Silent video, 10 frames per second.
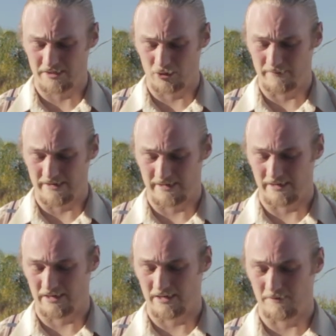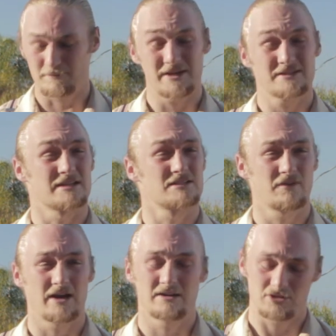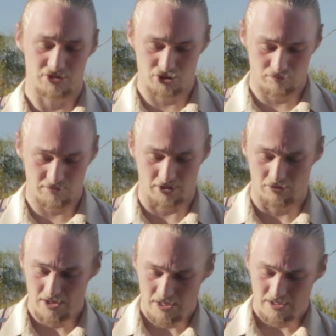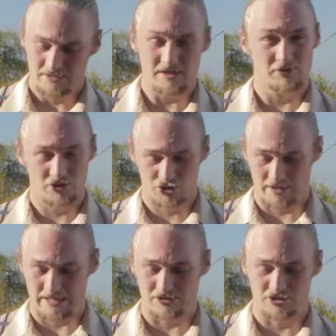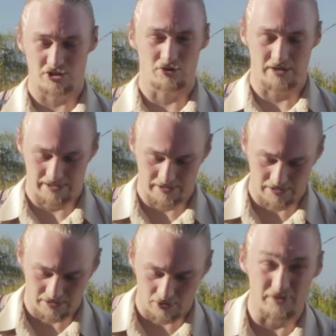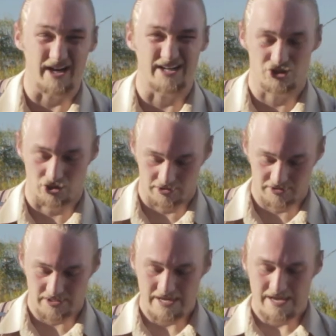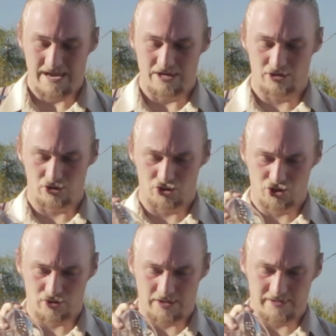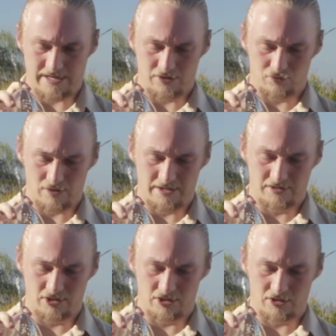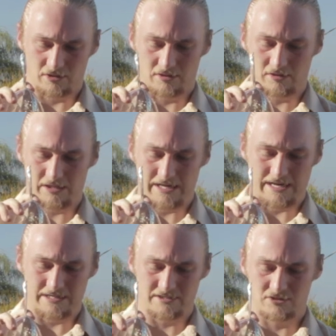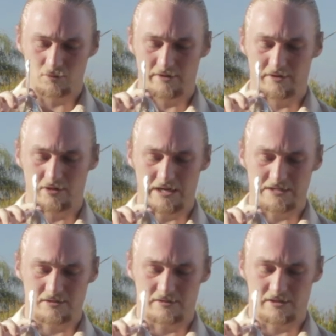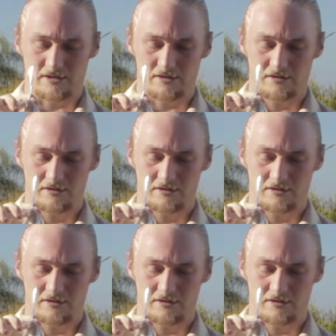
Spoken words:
making bits, that's fine. Just, you know, something to strain out so you don't get all the ice chunks. And you're going to strain that right into your glass with your ice in there.